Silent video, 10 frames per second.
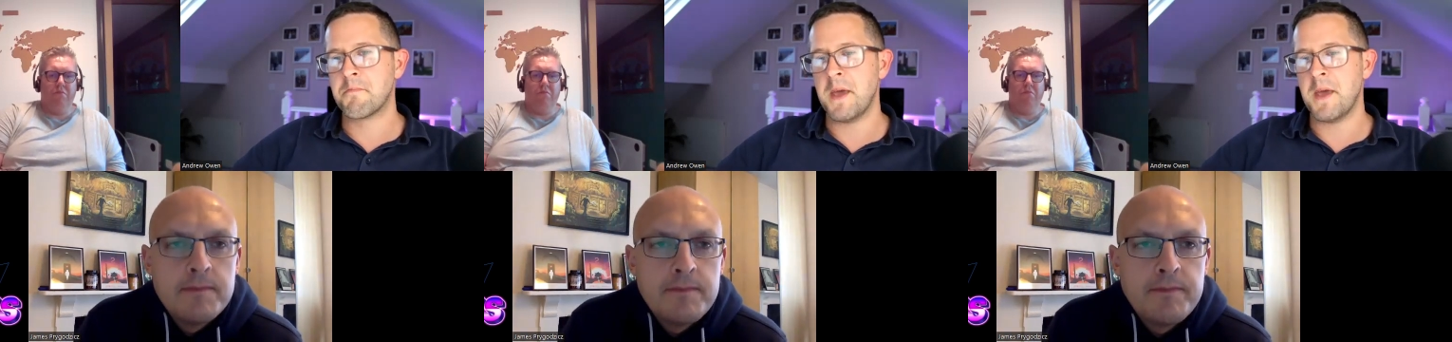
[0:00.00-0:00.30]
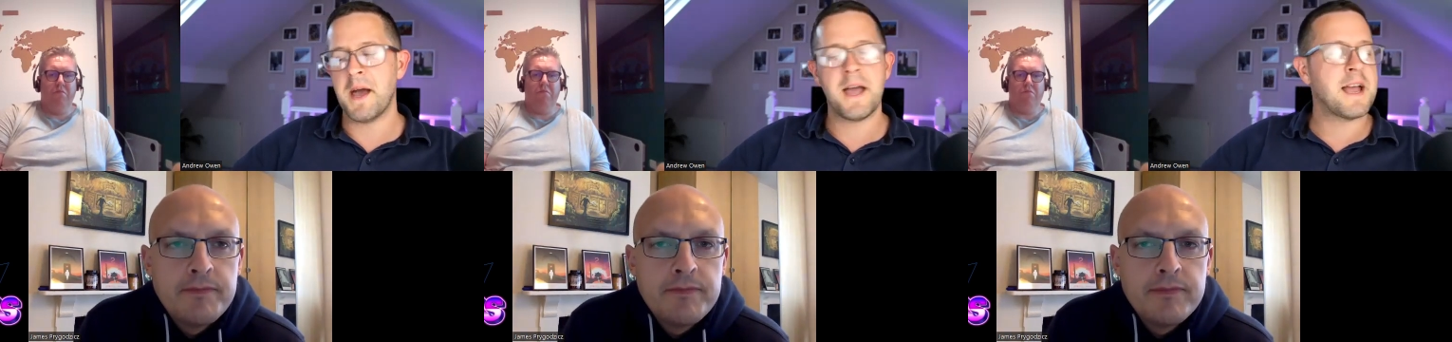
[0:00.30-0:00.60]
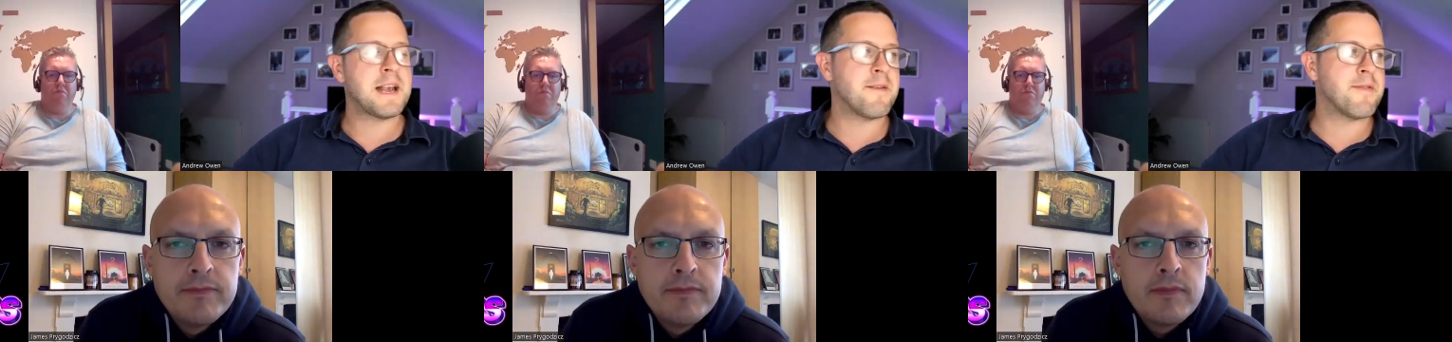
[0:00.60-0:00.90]
Speaker 1: yeah,
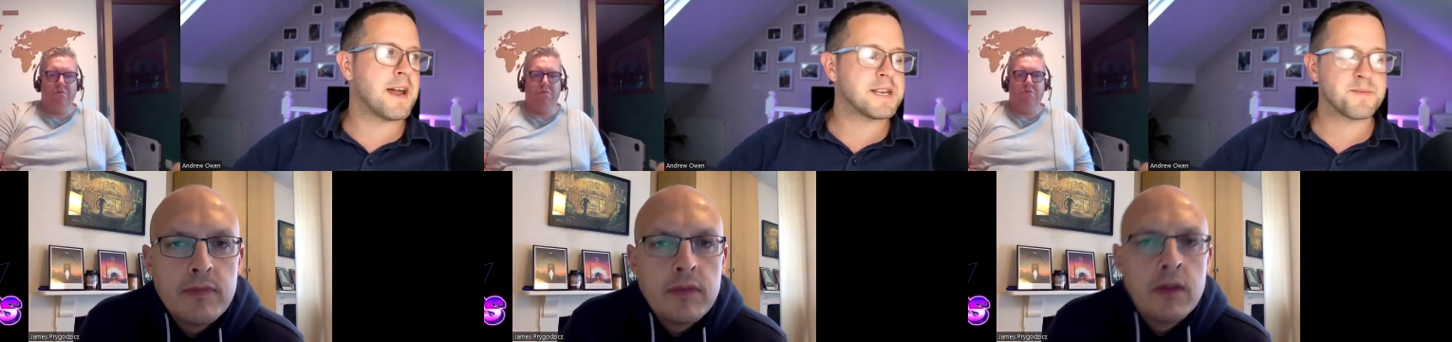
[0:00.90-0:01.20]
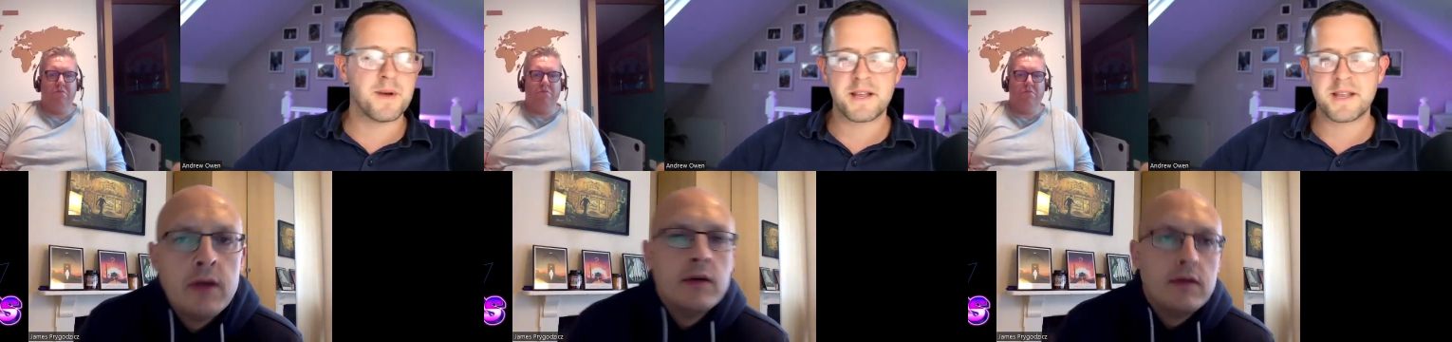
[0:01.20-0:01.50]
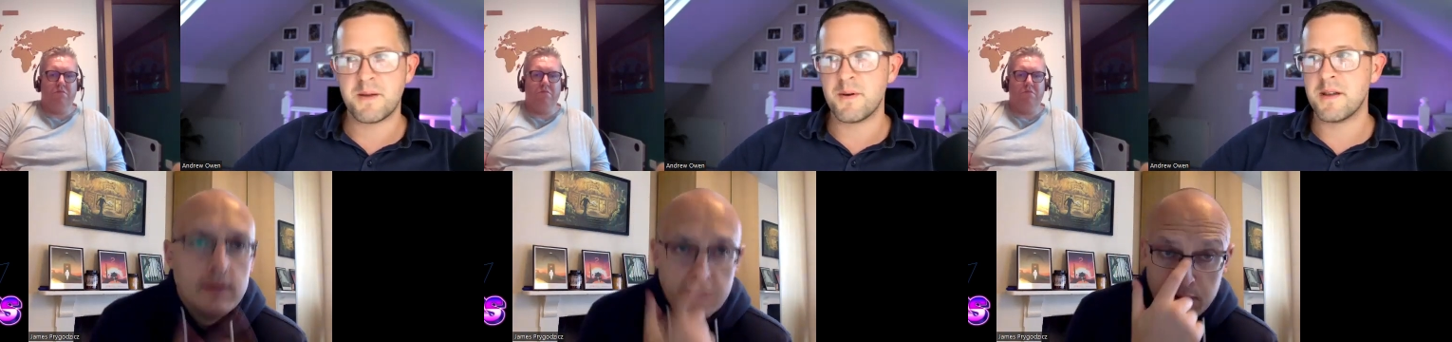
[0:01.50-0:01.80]
I, I love that aspect
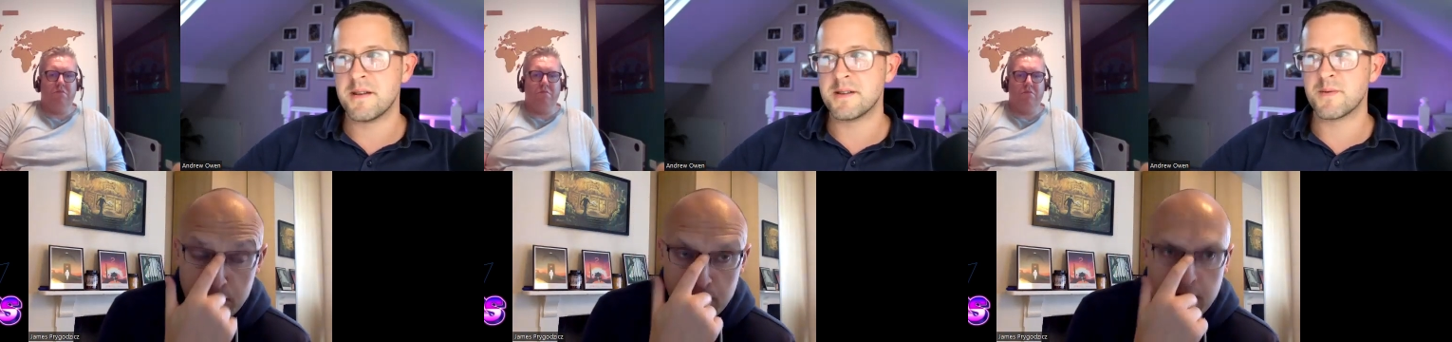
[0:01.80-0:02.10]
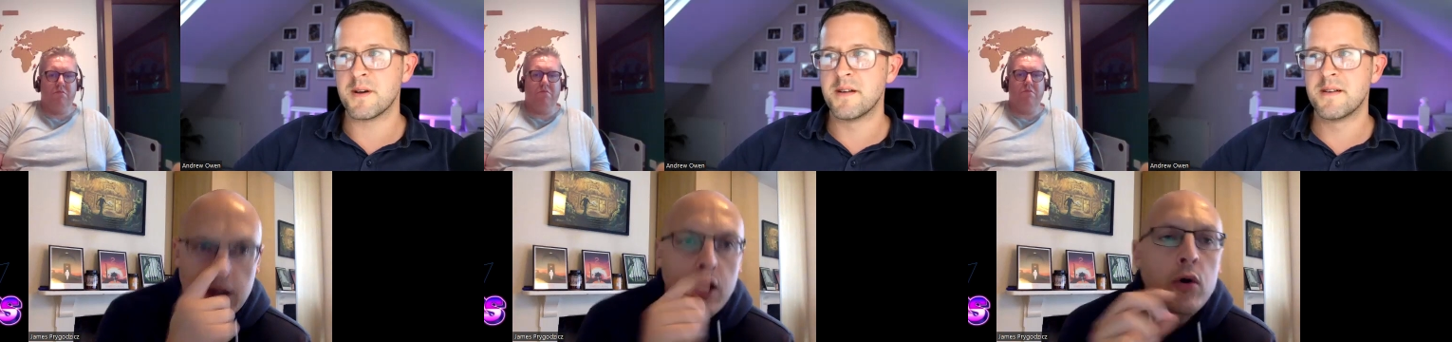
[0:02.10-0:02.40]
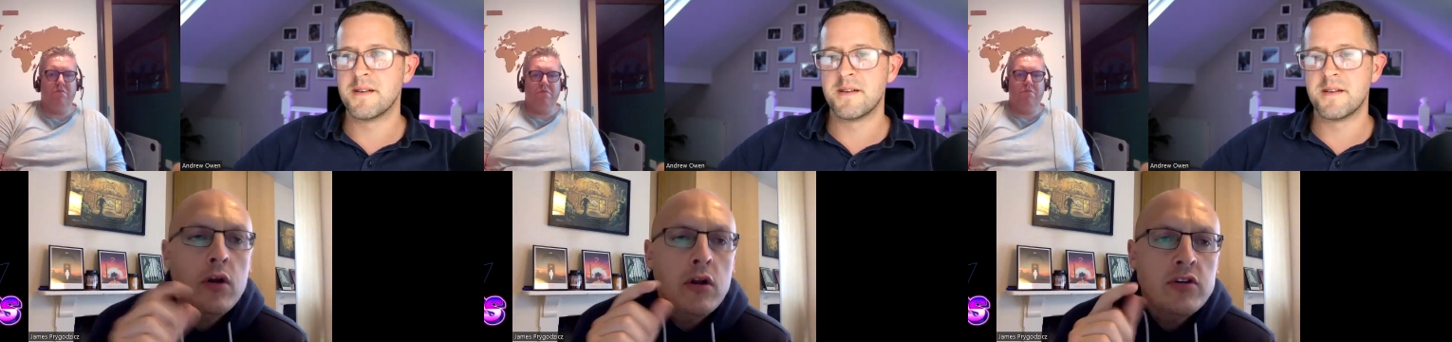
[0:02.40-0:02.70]
anyway as well.
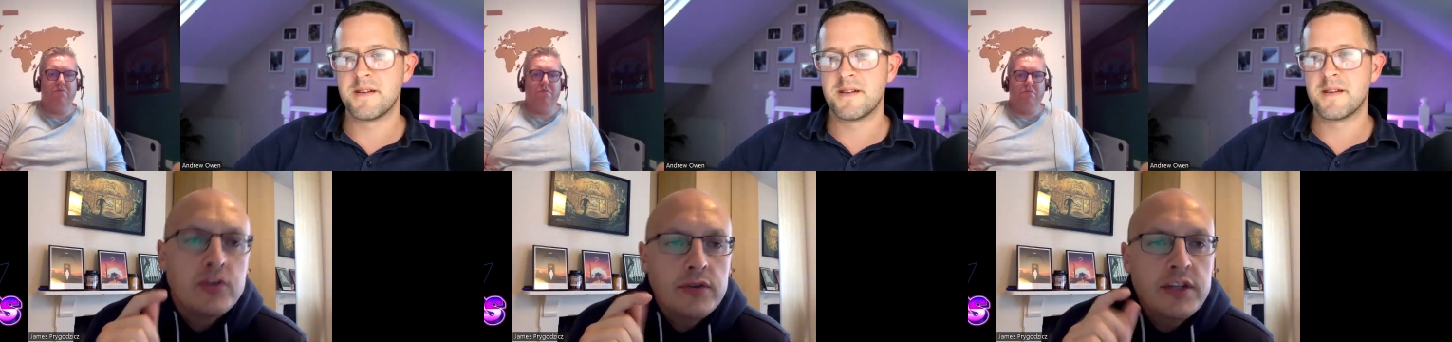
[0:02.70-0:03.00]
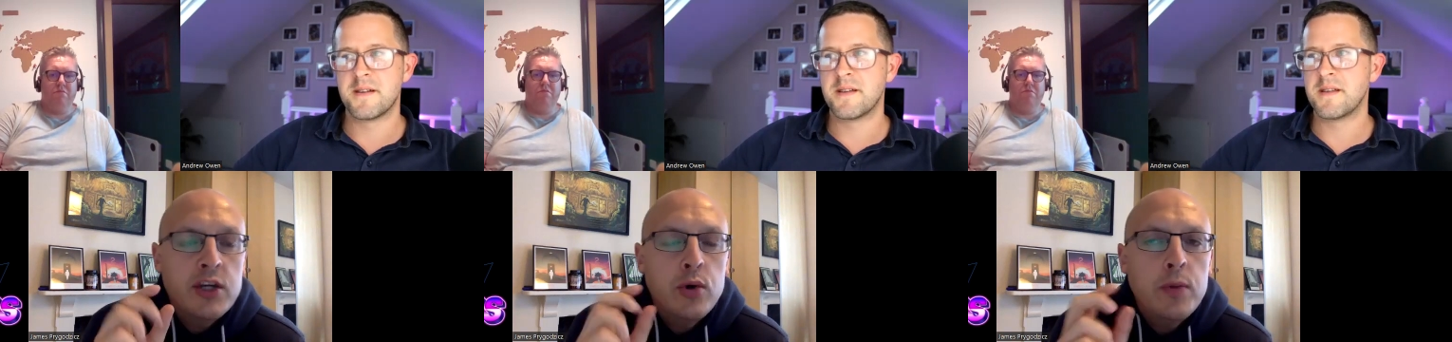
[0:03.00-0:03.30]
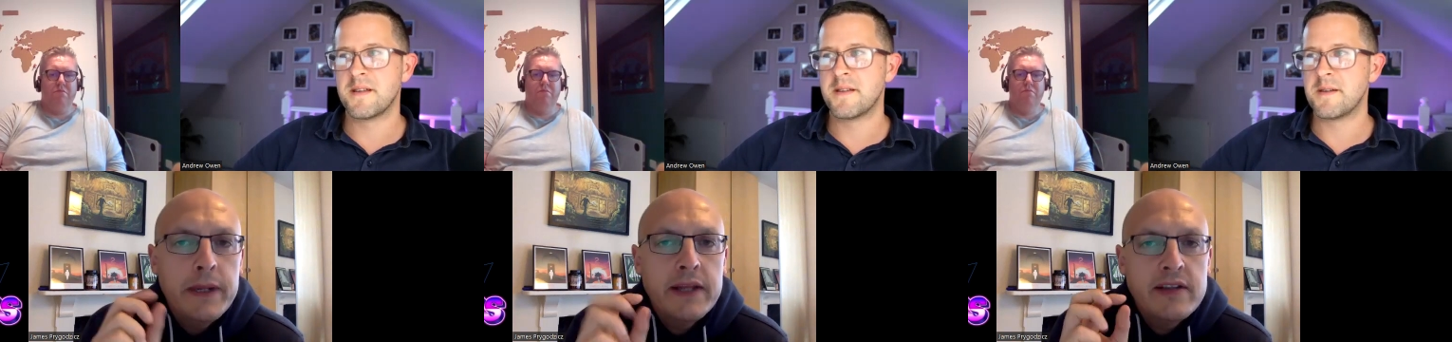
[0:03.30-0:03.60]
Speaker 2: Oh, also, the
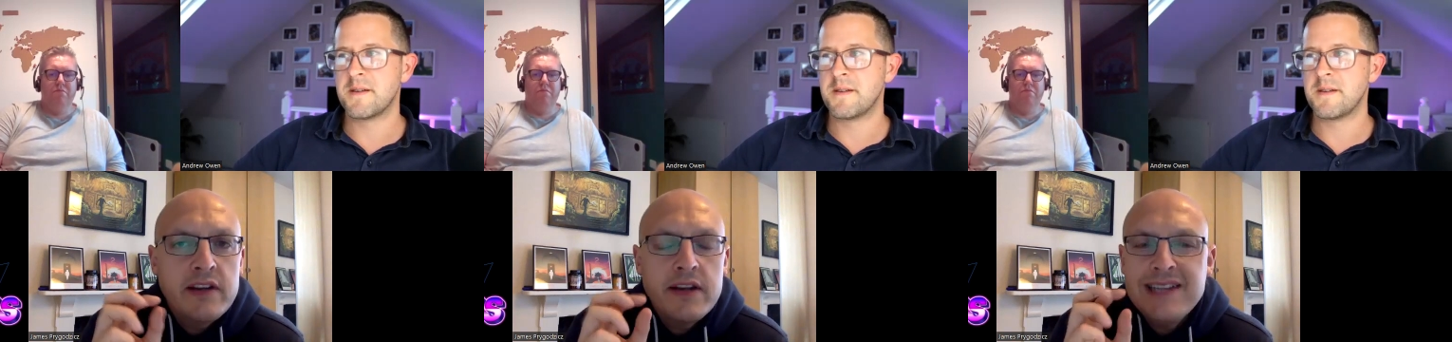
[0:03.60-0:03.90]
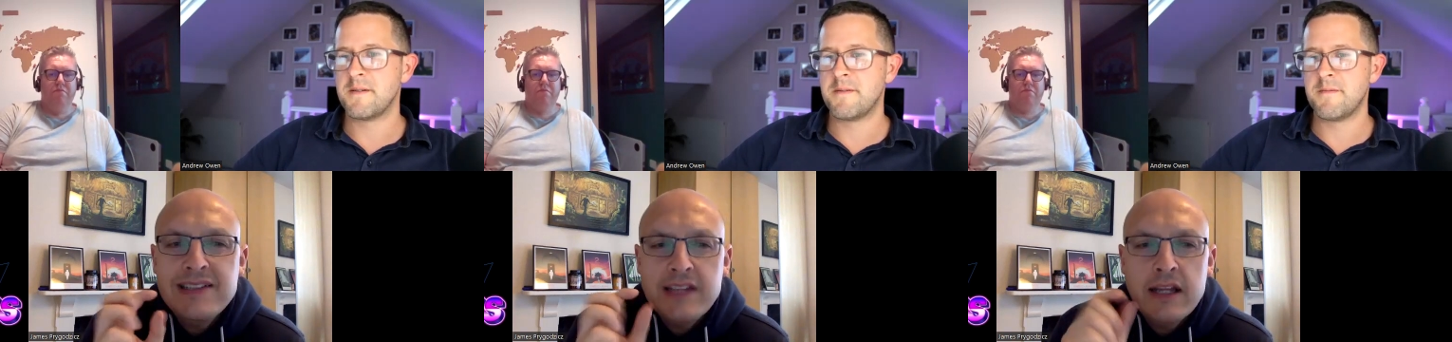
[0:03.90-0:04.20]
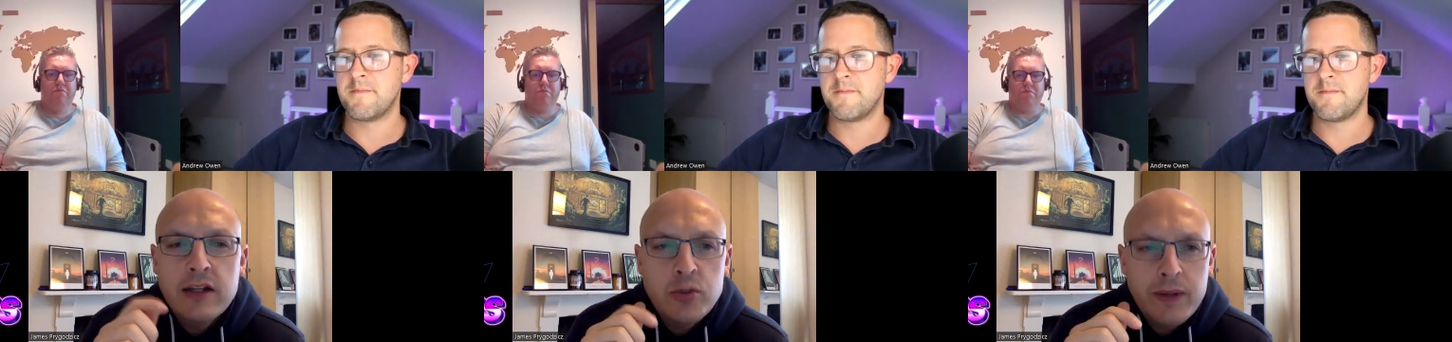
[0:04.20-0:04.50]
opening is a nice
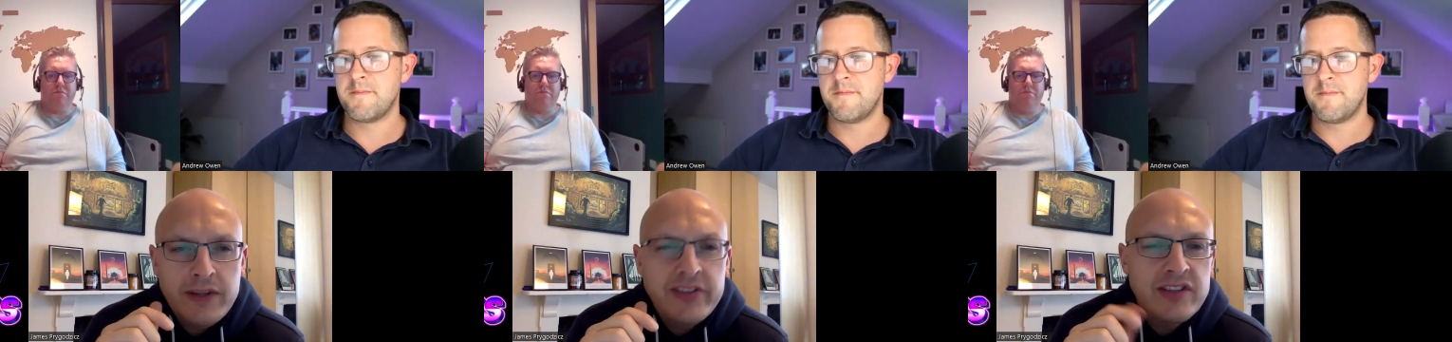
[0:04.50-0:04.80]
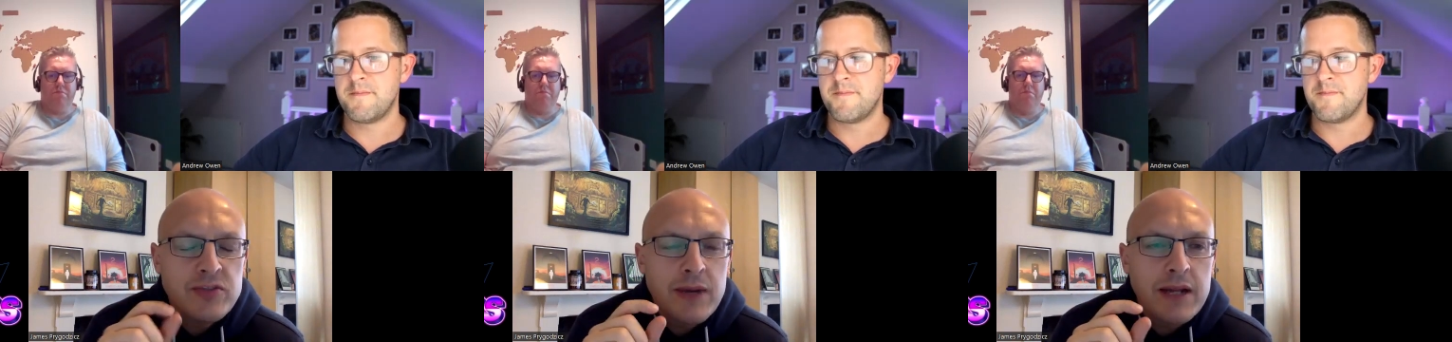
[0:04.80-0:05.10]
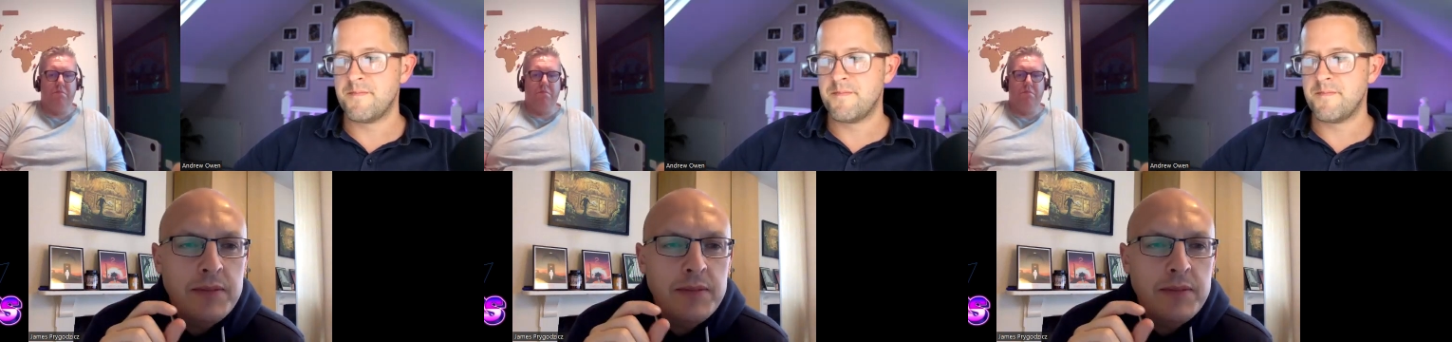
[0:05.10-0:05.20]
little twist as well